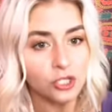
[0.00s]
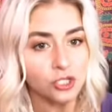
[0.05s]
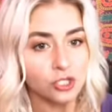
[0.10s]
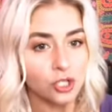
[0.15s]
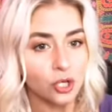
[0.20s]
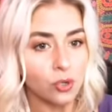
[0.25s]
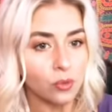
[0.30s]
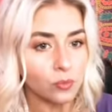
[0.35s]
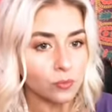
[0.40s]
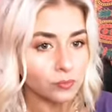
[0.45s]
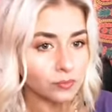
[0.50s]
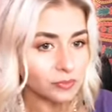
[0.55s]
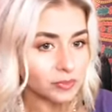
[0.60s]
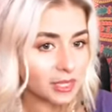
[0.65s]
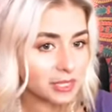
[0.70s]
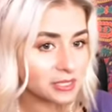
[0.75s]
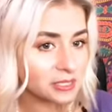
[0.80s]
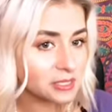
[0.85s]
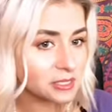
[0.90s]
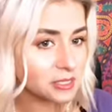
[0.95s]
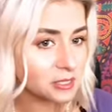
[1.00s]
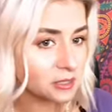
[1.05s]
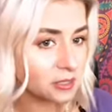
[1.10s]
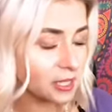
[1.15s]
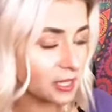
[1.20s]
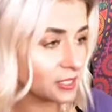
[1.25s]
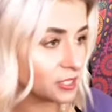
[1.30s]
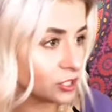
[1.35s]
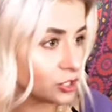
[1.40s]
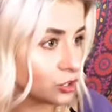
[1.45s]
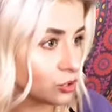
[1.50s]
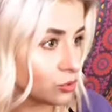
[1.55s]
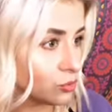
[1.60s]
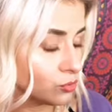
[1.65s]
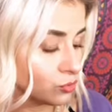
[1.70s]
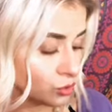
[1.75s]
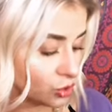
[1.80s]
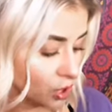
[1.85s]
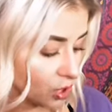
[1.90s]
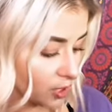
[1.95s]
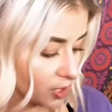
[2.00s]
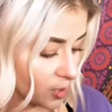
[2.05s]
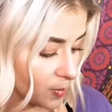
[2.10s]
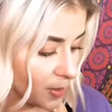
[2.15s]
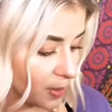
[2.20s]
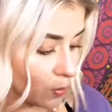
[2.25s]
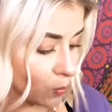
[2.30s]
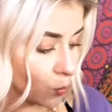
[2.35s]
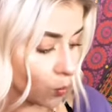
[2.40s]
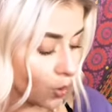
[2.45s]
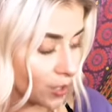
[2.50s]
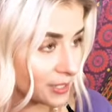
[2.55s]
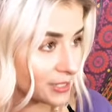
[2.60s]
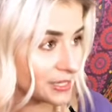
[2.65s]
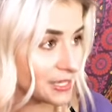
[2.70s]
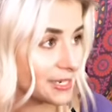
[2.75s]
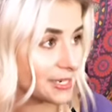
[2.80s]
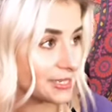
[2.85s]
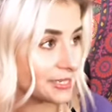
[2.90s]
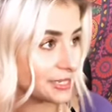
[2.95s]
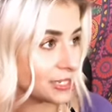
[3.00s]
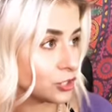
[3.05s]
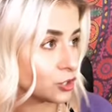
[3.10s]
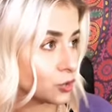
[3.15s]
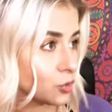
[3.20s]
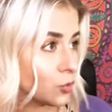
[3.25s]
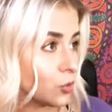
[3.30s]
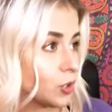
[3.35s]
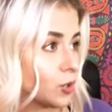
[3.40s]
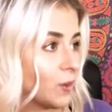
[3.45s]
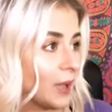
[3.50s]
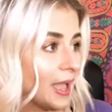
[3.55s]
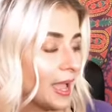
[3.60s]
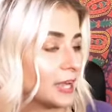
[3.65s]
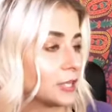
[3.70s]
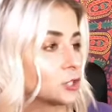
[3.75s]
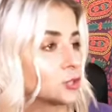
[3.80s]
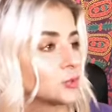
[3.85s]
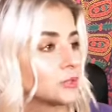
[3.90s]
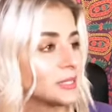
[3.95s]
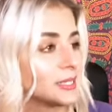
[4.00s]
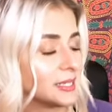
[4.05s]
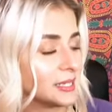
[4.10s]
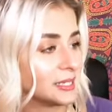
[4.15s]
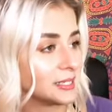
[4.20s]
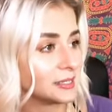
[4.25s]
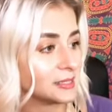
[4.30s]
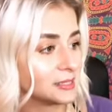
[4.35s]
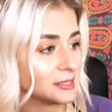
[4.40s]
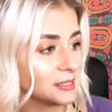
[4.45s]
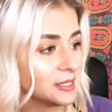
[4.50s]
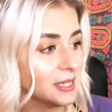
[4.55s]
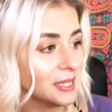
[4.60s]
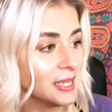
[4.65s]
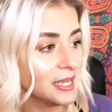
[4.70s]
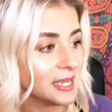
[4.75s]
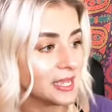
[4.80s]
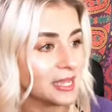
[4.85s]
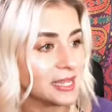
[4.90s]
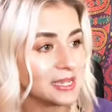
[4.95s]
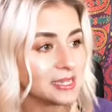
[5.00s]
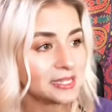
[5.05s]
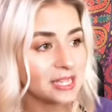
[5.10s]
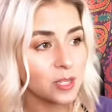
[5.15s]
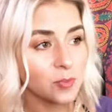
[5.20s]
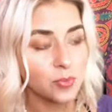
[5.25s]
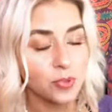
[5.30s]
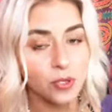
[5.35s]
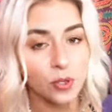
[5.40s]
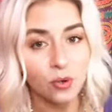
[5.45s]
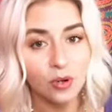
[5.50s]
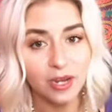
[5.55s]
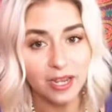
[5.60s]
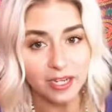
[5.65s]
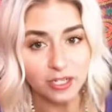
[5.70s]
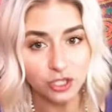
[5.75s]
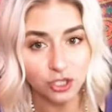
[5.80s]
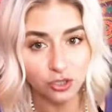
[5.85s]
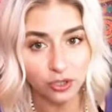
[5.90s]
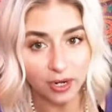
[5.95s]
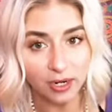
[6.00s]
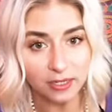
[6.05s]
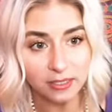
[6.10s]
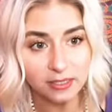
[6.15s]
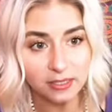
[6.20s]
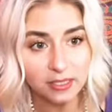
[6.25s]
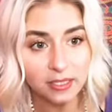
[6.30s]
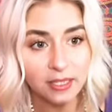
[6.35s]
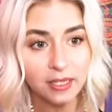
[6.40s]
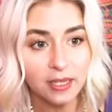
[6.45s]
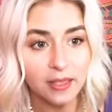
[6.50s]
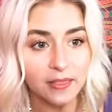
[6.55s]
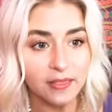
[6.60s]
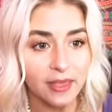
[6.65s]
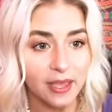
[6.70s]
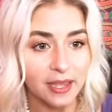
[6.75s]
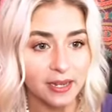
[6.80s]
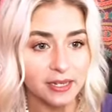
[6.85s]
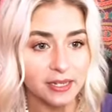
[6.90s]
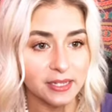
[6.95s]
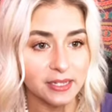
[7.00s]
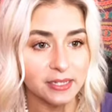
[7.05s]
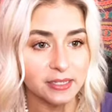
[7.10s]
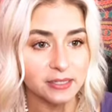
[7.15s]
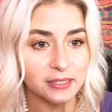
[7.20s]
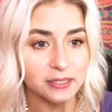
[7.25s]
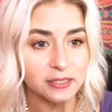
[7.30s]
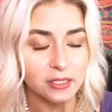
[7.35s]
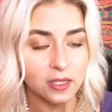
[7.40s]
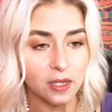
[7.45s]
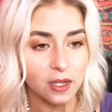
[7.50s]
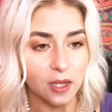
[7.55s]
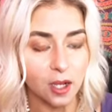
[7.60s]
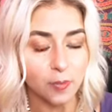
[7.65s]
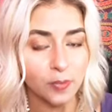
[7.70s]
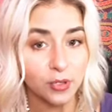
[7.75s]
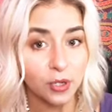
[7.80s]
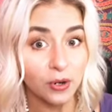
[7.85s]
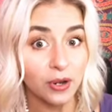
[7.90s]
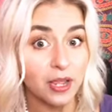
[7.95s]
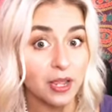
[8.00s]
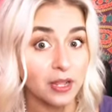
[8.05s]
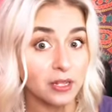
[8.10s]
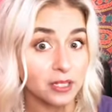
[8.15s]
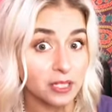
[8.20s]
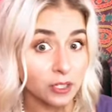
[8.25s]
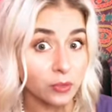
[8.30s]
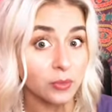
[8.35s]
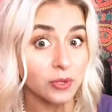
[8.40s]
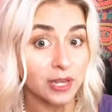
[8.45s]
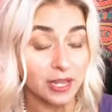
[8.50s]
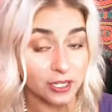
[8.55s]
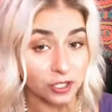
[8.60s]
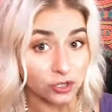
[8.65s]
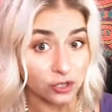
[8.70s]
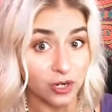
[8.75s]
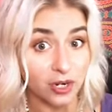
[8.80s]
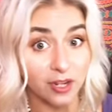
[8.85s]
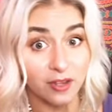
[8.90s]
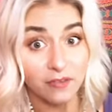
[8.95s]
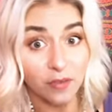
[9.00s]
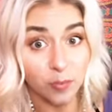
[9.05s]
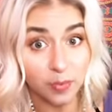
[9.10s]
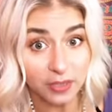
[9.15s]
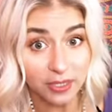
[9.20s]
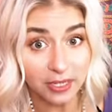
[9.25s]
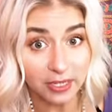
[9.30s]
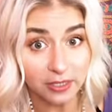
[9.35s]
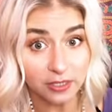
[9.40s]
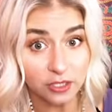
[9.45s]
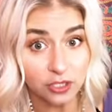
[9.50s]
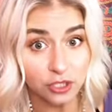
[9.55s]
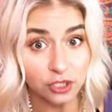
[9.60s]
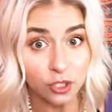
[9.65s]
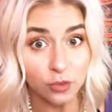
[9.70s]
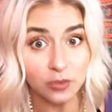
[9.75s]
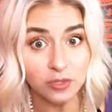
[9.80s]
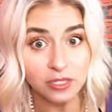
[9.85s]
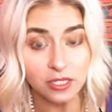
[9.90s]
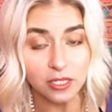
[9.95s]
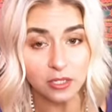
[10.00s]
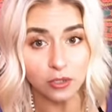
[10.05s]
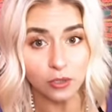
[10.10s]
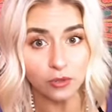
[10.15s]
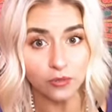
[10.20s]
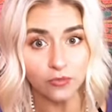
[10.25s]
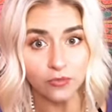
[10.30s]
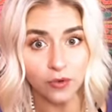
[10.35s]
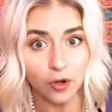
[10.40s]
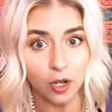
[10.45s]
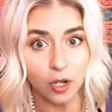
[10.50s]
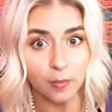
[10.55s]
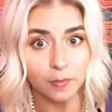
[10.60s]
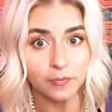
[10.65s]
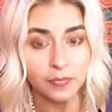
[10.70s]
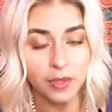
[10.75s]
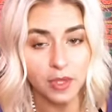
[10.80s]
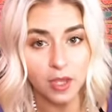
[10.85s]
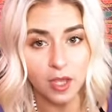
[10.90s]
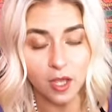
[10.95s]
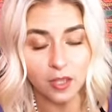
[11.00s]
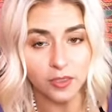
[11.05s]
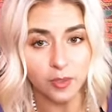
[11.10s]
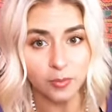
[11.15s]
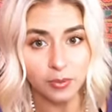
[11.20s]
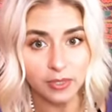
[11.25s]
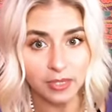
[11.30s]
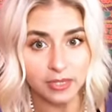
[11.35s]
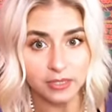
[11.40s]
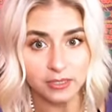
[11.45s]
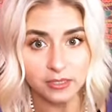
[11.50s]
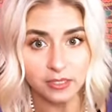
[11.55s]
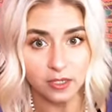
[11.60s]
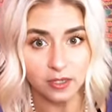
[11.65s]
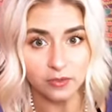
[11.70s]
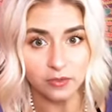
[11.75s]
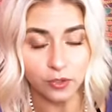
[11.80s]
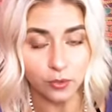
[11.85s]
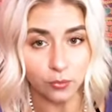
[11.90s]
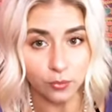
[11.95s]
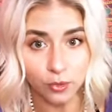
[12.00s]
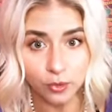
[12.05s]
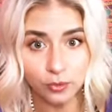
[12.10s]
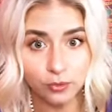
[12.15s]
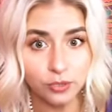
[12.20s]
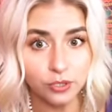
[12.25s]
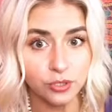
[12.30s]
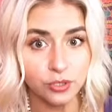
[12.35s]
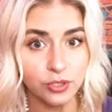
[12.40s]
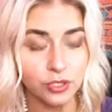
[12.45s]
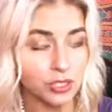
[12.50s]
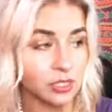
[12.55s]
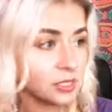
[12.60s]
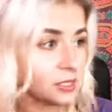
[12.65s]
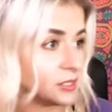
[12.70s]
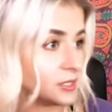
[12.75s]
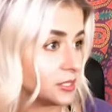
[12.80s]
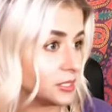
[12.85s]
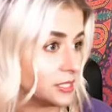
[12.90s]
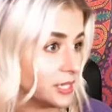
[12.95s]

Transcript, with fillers: So let's get to talking about what an essential oil actually is. It is a pure extract that is uh, a pure a liquid extract of a plant. So it's either from the plant, uh, the root, the